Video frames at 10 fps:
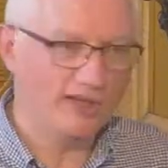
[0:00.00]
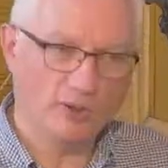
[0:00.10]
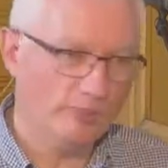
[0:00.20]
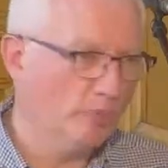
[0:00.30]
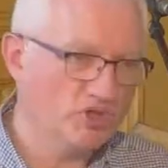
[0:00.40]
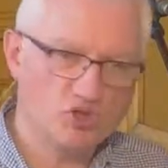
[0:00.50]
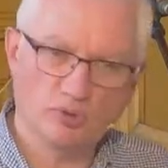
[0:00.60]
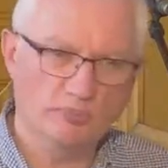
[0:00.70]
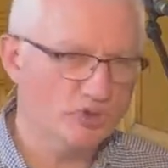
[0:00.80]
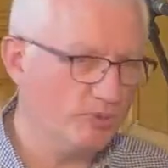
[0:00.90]
look, it
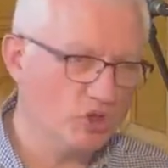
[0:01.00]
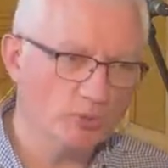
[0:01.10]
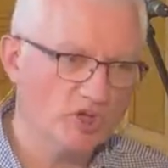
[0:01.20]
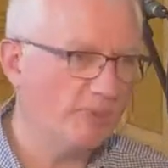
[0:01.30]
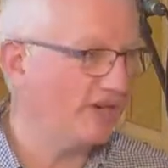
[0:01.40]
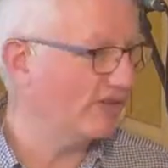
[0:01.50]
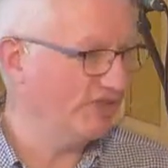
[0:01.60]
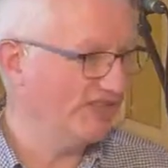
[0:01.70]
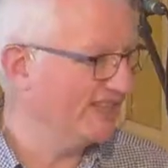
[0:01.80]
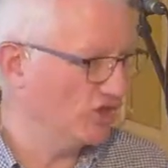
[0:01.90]
would be so much better if
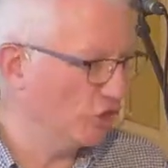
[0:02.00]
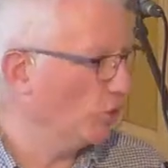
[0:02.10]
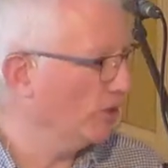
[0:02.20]
you didn't do